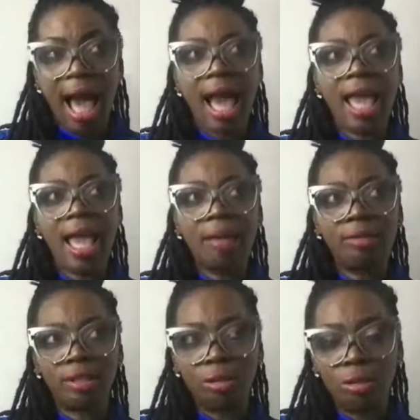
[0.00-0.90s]
I
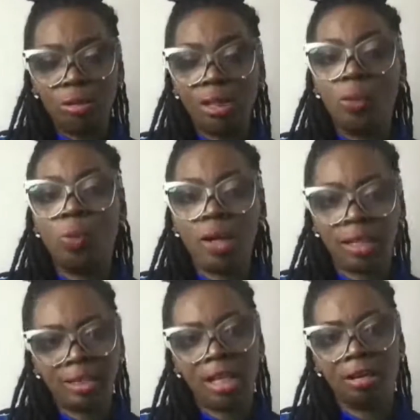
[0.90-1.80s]
absolutely want
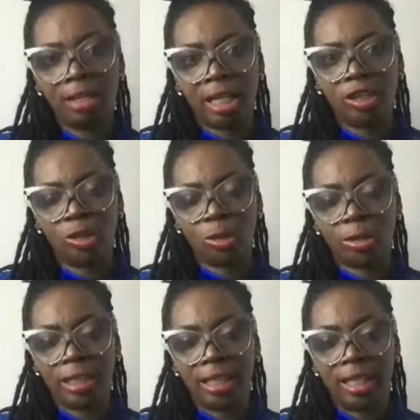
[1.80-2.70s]
to tell that
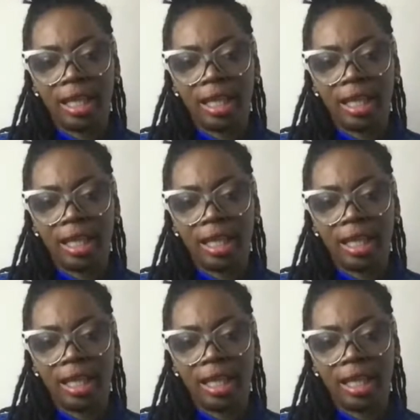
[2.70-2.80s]
story.